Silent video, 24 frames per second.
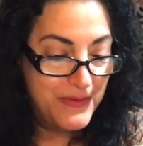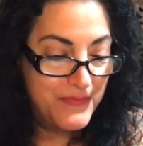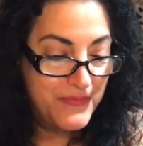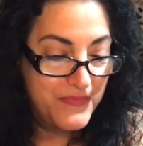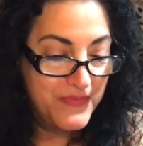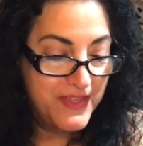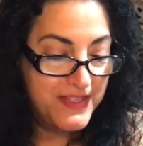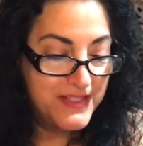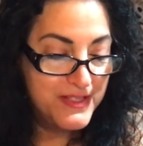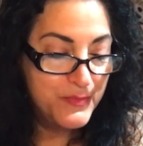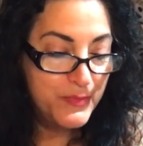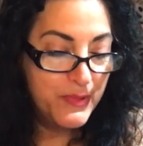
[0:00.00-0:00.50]

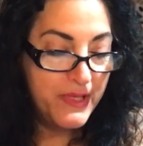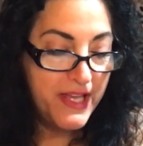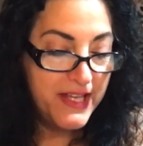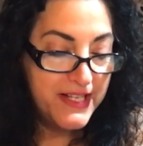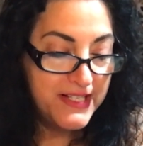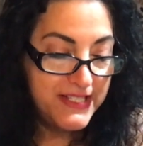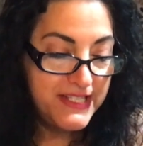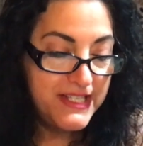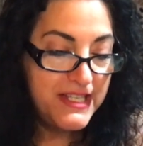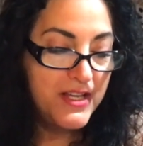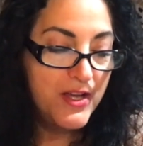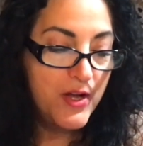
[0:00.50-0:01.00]
it's black
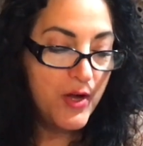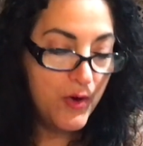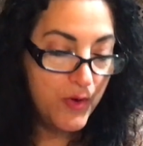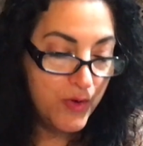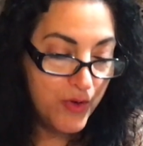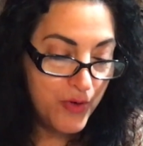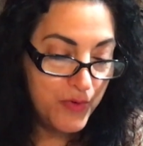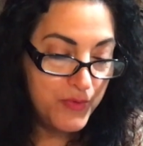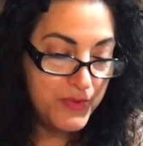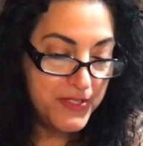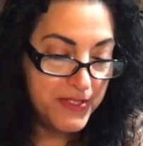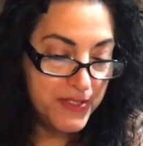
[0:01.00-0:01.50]
tea,
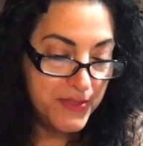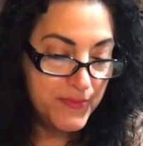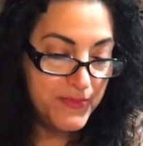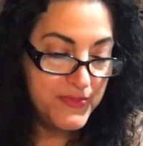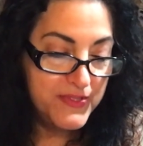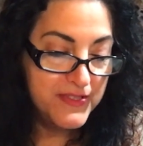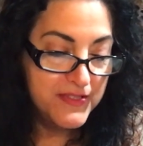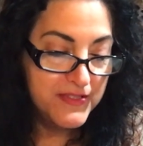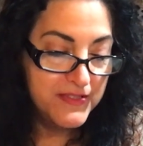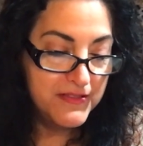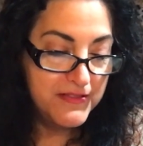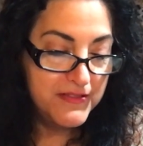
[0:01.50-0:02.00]
cocoa
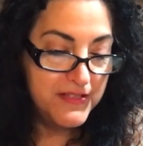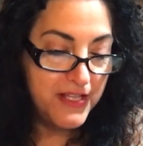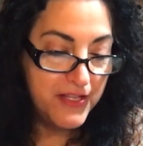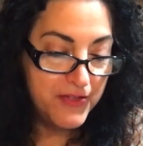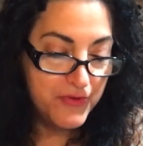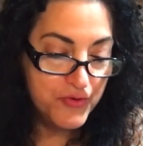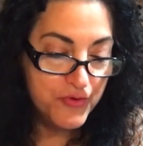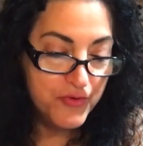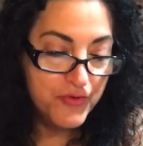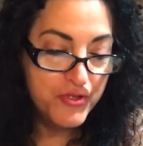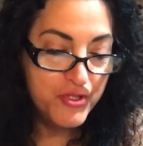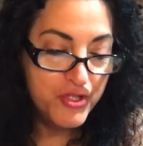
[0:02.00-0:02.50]
nibs,
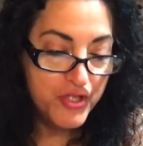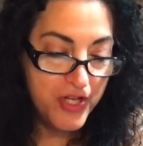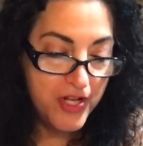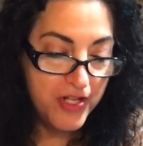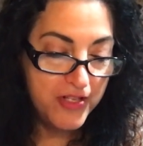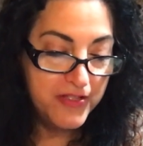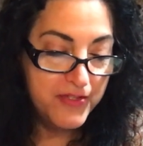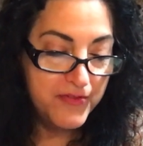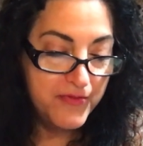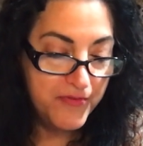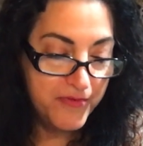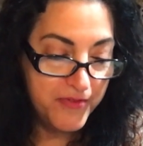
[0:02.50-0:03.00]
natural
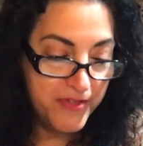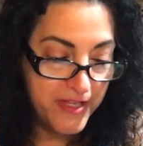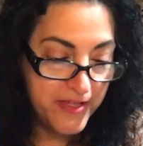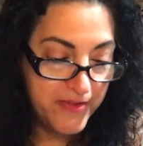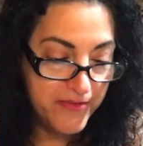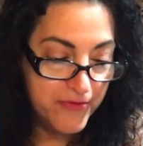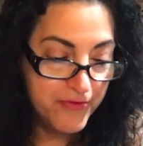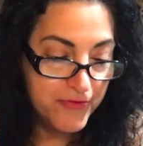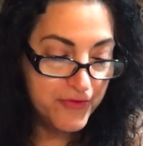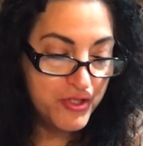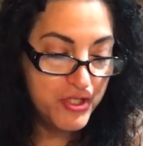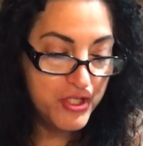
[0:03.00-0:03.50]
chocolate
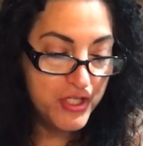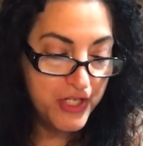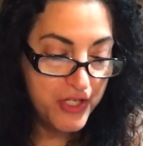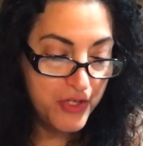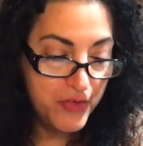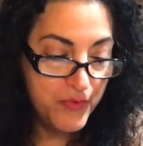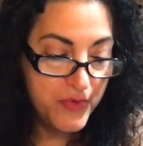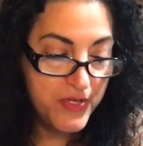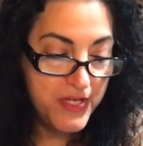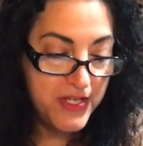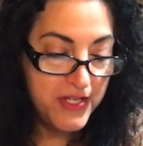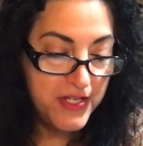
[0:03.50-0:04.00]
flavor,
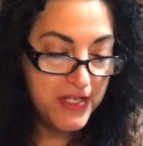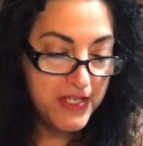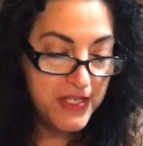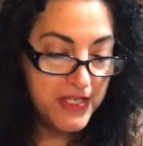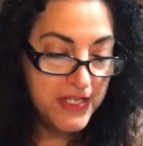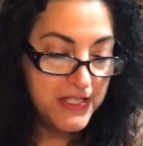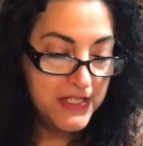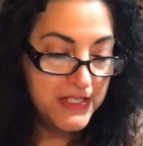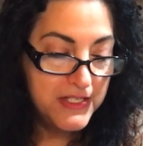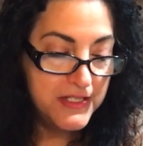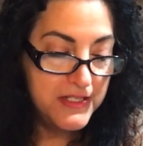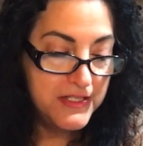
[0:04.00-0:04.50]
chicory,
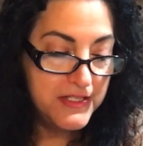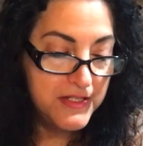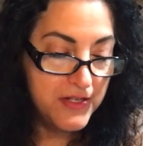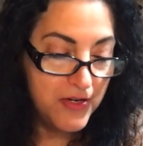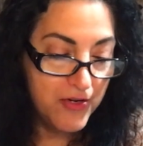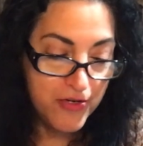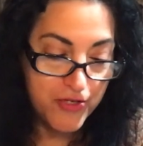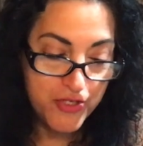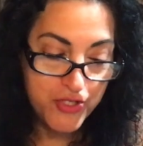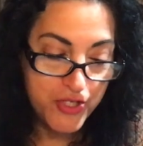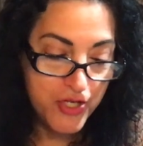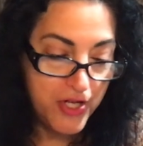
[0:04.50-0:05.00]

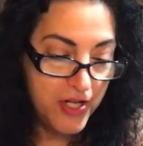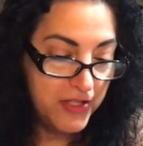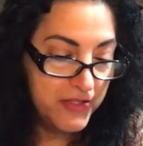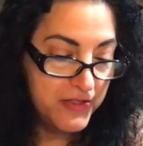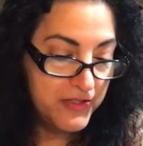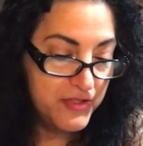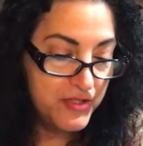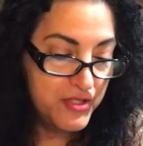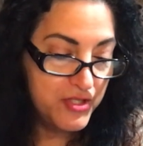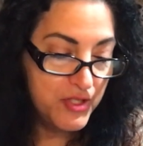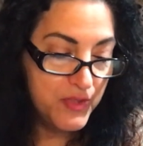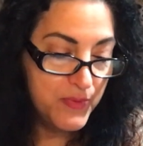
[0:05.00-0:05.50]
dark
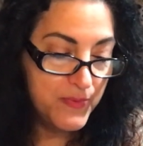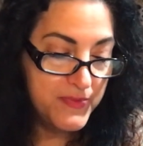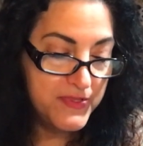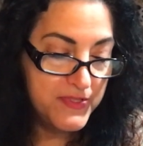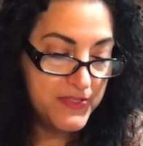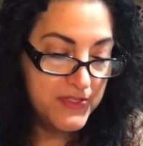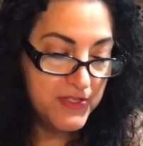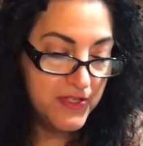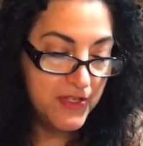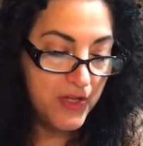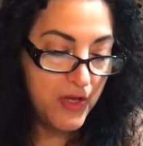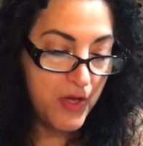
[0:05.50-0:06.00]
chocolate chips,
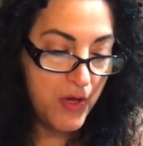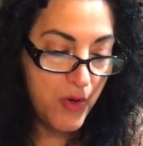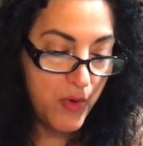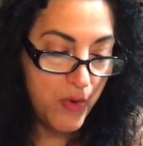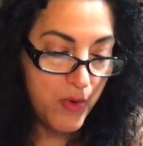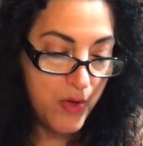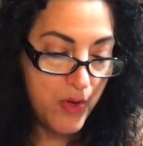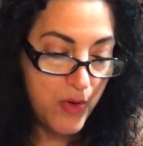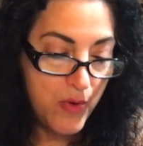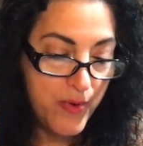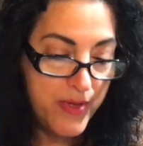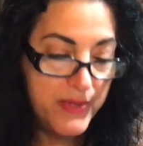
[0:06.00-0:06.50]

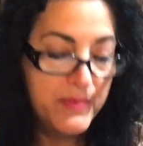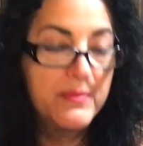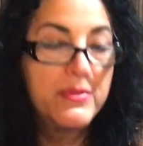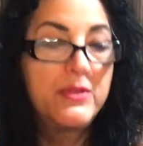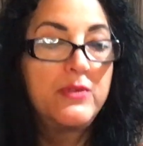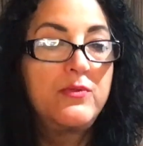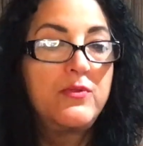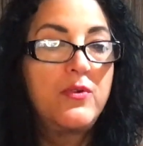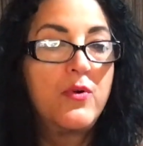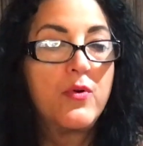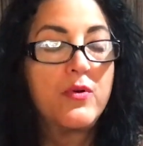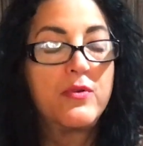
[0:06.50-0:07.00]
cocoa, and
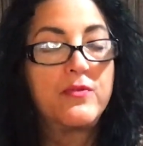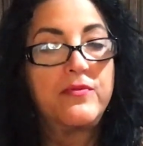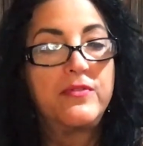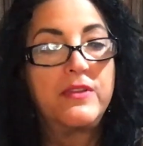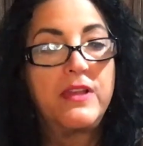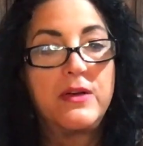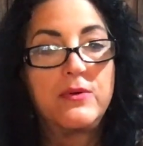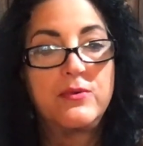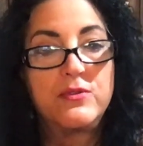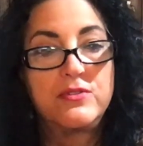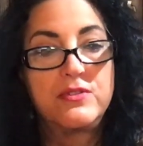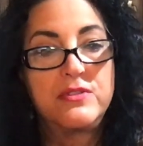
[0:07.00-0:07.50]
blue corn
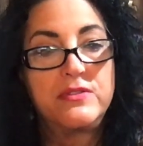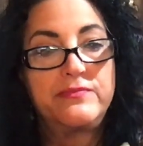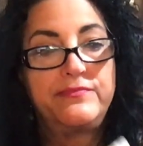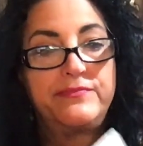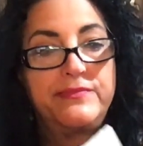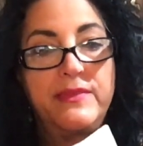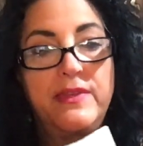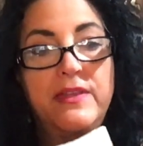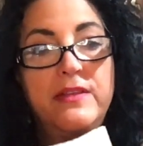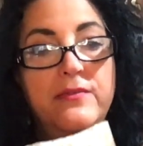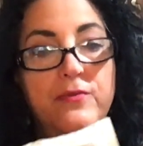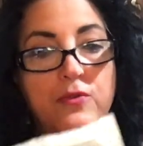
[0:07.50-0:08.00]
flowers.
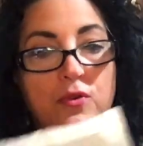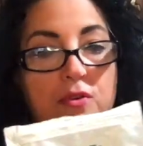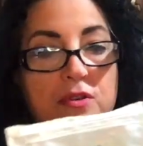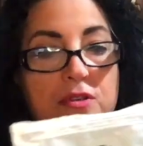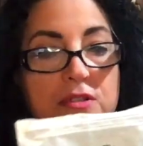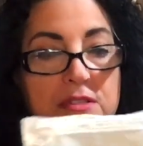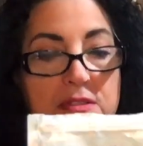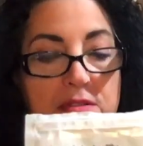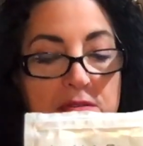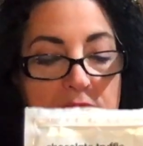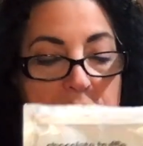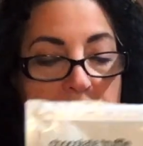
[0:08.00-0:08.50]
And of
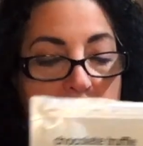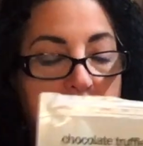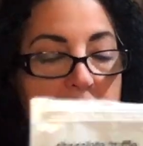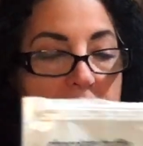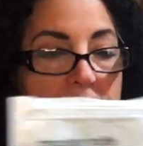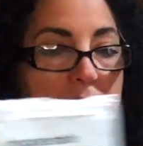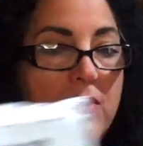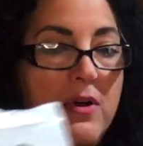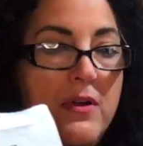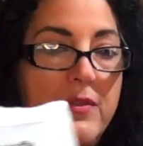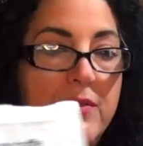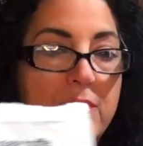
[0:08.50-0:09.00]
course, I have
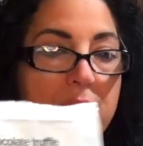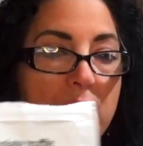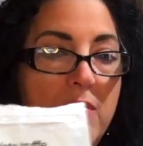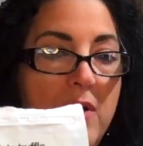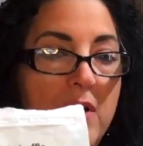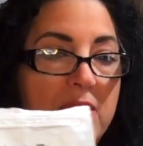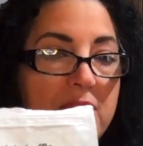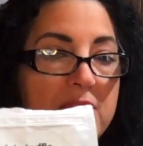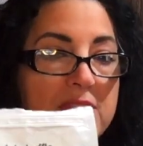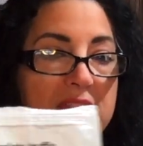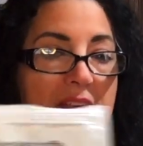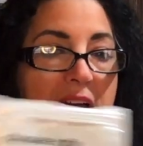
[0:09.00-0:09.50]
gone through all
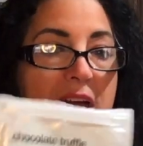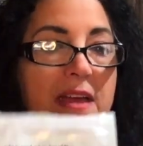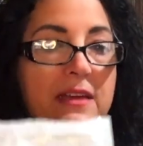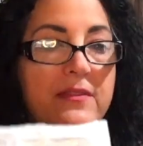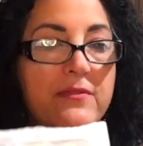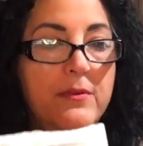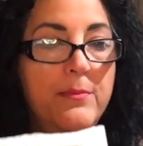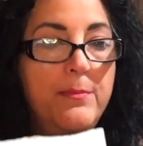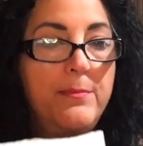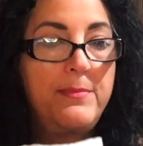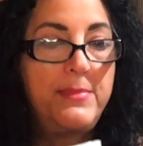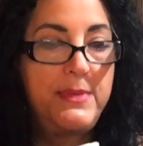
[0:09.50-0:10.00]
this. I have
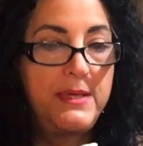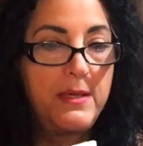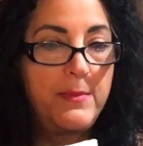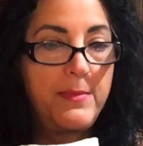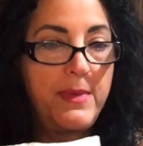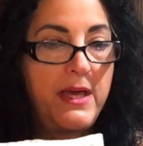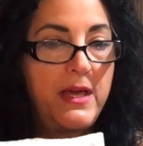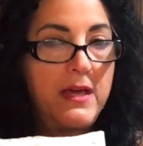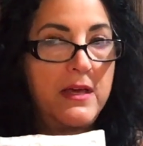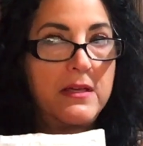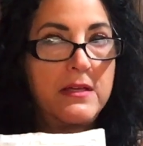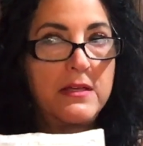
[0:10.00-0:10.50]
a big
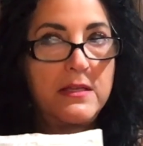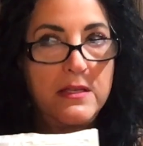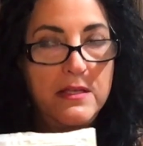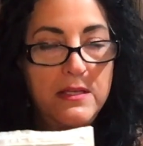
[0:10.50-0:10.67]
bag